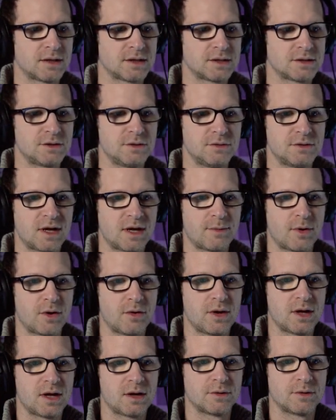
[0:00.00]
this new demo
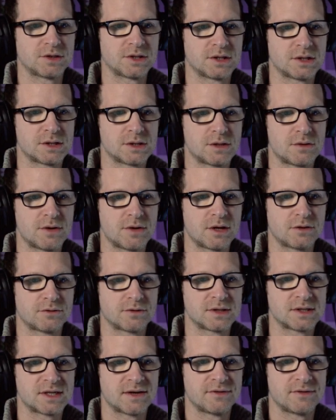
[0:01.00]
here, which is
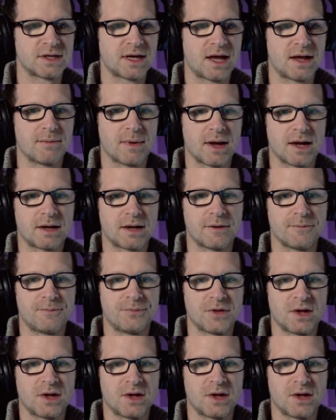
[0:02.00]
378 meg.